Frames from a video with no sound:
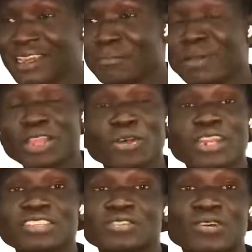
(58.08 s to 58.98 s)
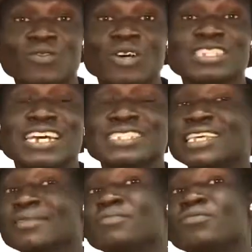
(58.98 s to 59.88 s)
By the way, this song was just
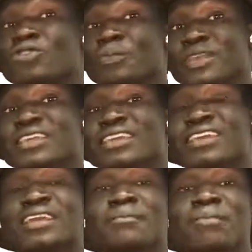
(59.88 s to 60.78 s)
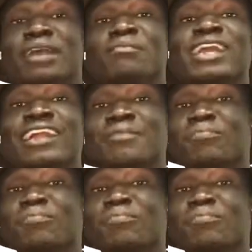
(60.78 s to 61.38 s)
sent to me by my young